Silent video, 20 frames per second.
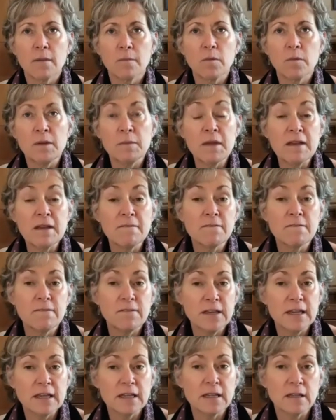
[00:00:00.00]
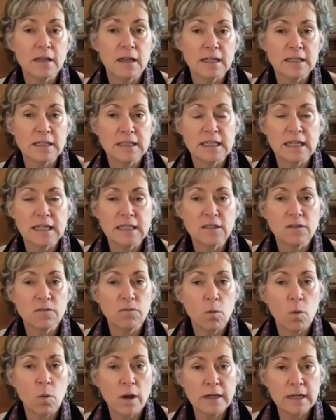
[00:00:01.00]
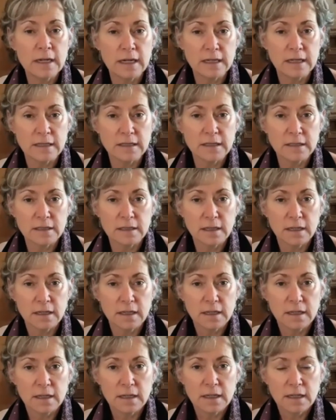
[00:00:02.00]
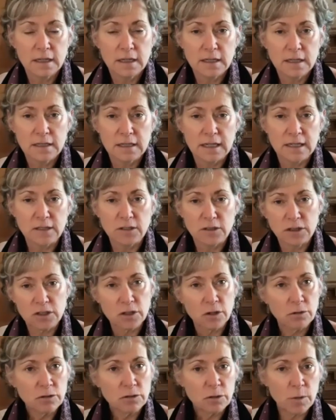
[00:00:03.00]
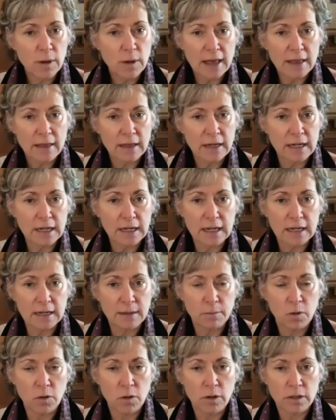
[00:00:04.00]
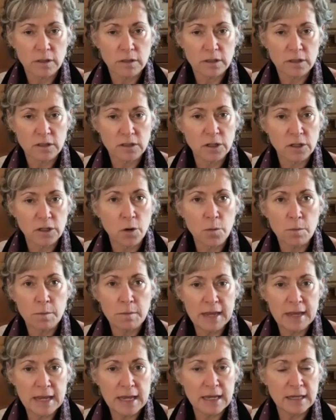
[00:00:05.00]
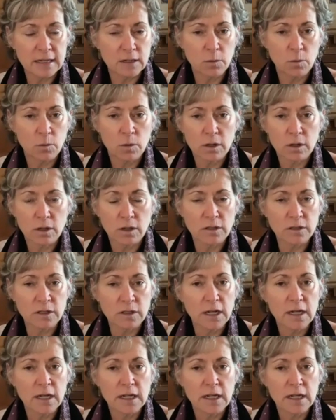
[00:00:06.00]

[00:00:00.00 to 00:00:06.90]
We may feel a sense of oneness, that there's no duality anymore. There's no me in the world.